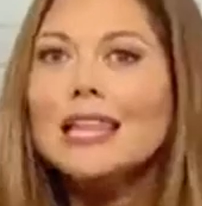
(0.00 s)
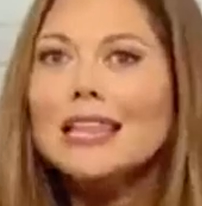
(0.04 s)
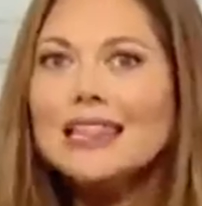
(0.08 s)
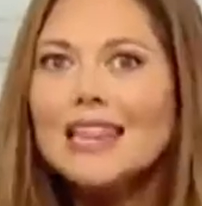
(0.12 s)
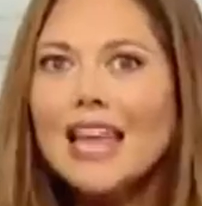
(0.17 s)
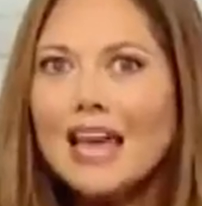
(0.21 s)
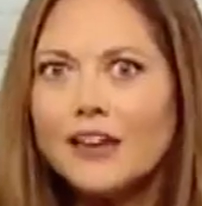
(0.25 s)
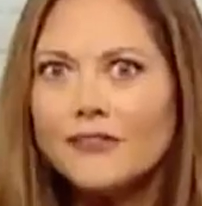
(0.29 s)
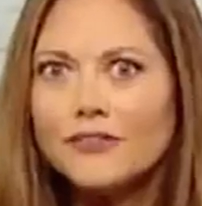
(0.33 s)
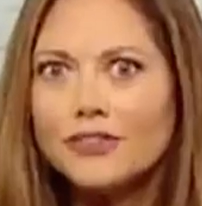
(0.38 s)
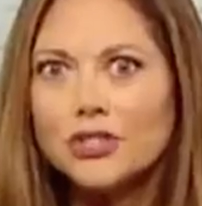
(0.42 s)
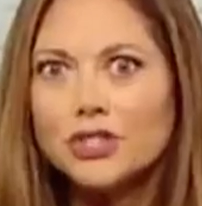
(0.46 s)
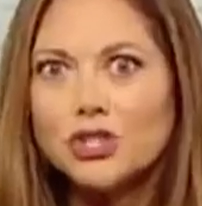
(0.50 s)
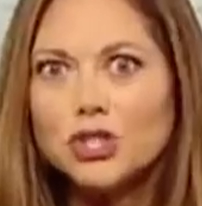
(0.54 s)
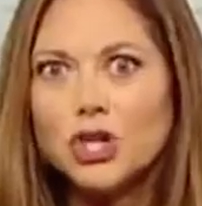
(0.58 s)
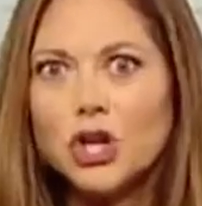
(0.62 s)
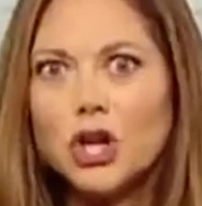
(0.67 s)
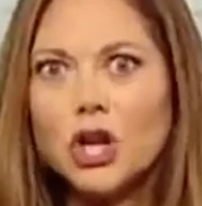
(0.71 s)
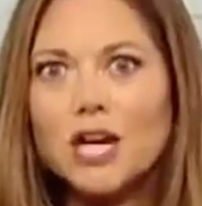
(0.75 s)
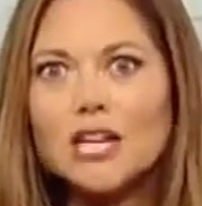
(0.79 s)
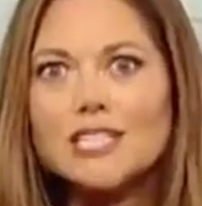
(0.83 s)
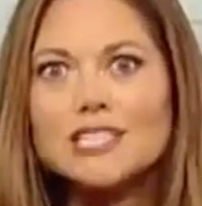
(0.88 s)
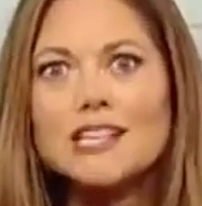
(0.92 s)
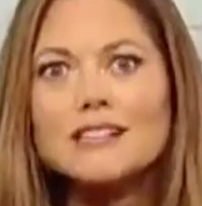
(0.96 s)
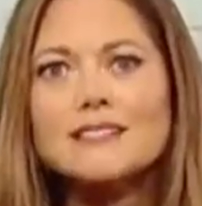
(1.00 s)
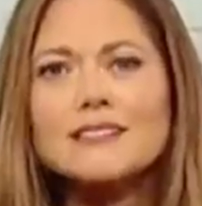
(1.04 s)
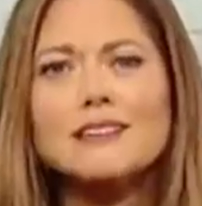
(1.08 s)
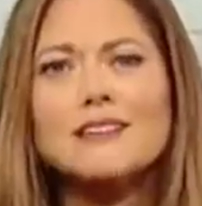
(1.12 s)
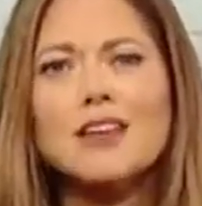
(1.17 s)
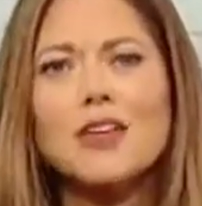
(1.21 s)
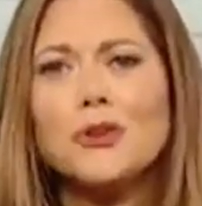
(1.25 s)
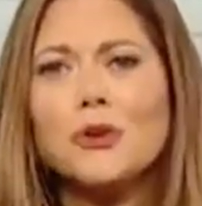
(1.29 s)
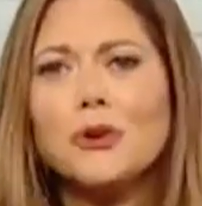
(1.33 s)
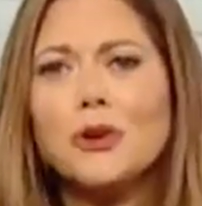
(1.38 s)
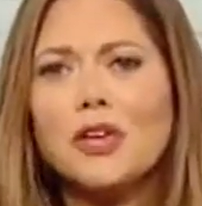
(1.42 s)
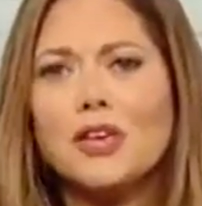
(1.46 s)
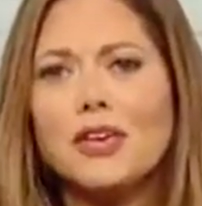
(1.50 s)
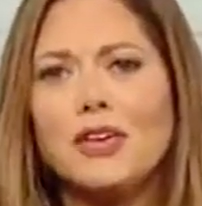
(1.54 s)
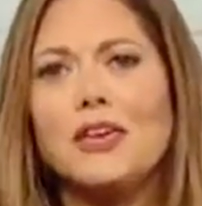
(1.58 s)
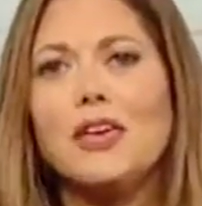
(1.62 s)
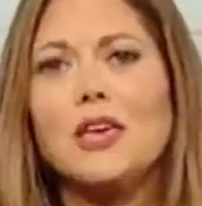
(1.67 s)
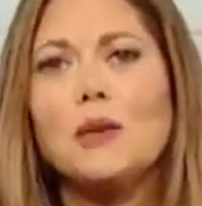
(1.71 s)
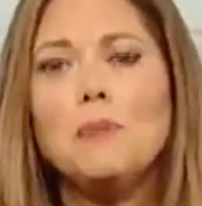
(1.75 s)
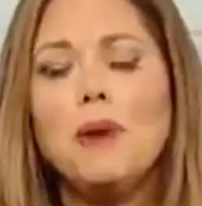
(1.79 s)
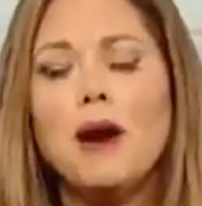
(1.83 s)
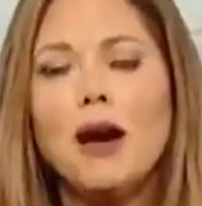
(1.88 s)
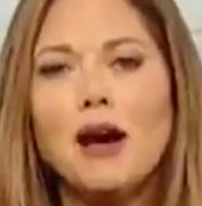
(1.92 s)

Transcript: Life insurance, that's another key